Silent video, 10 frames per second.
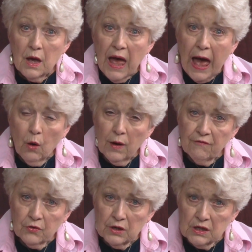
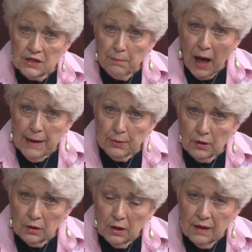However, in the
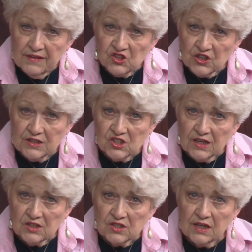Bible, the
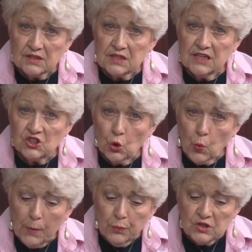666 is a
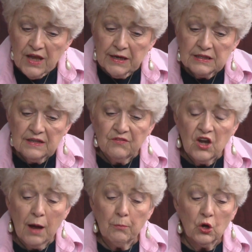representative
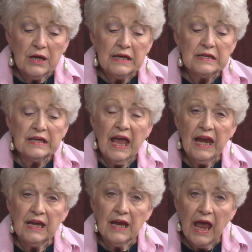number
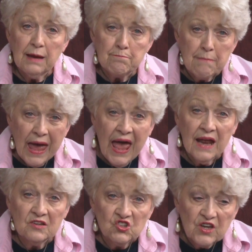indicating a
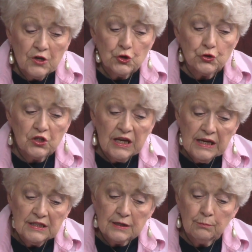man-centered
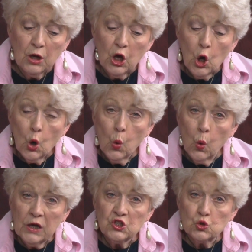kingdom
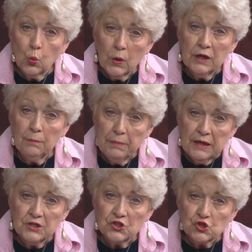which will
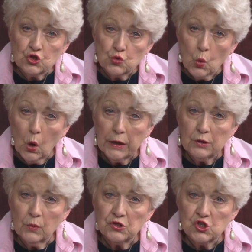be destroyed
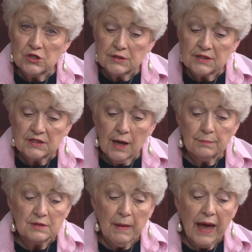when Jesus
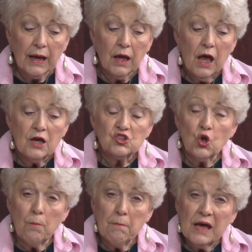comes back.
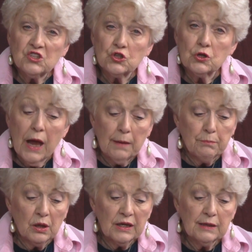So Musser and
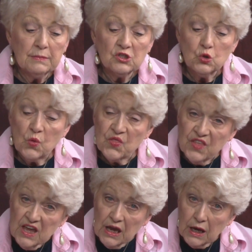polygamists who
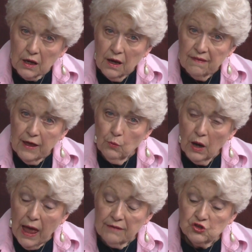think they will
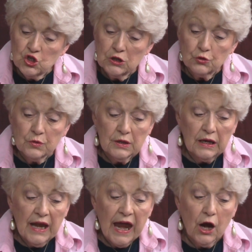have children
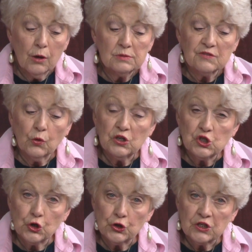and harems for
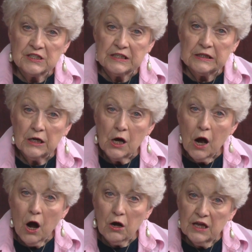eternity
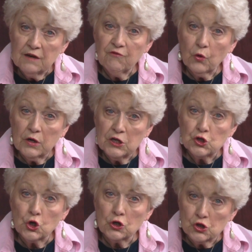are in for an
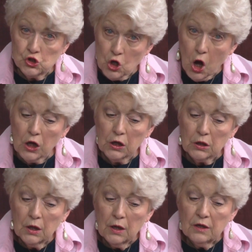eternal shock.
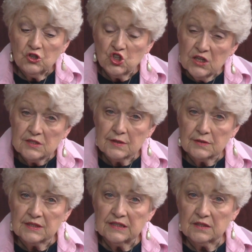
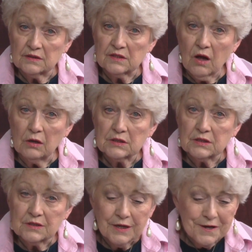Jesus is
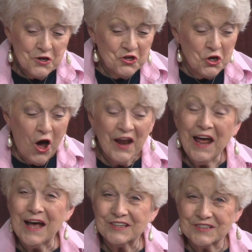exalted, not
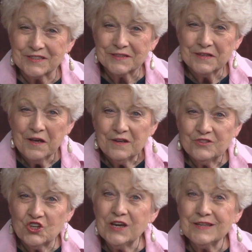us.
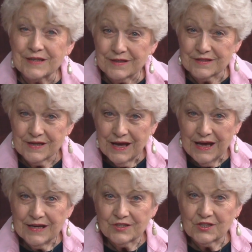Jesus
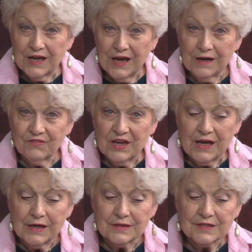is King of
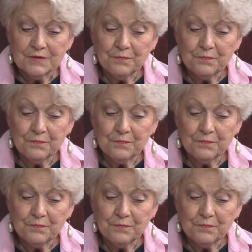Kings.